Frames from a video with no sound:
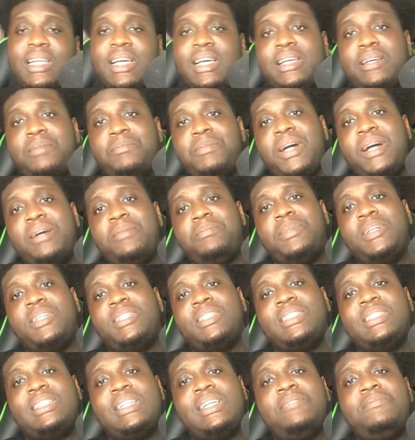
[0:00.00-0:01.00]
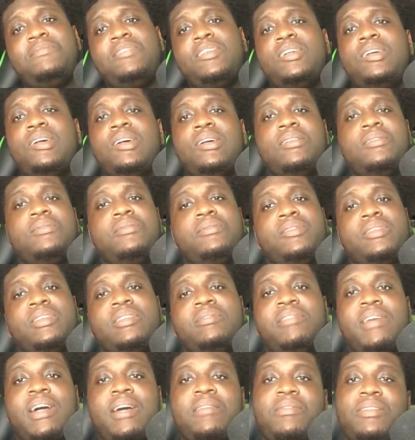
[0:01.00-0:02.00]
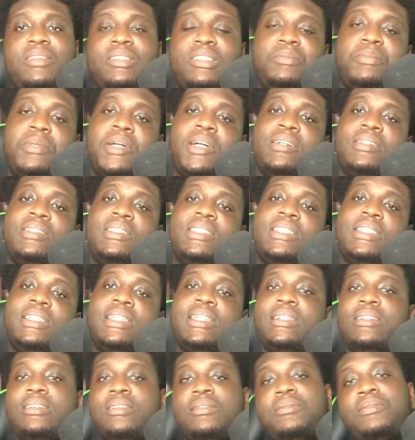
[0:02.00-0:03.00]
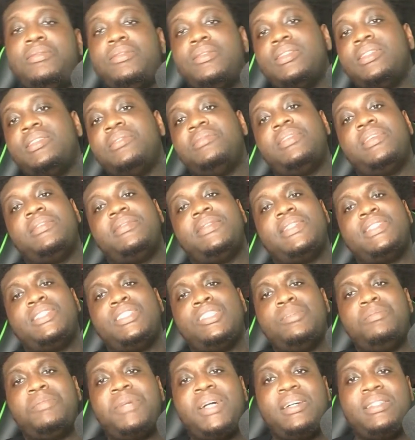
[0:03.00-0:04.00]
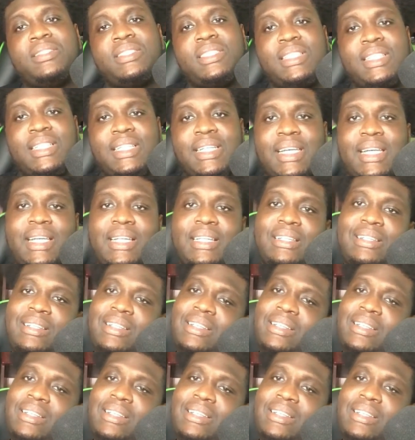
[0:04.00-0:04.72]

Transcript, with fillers: Like, in my opinion, if you can't afford the £500 ticket, afford the £52 ticket.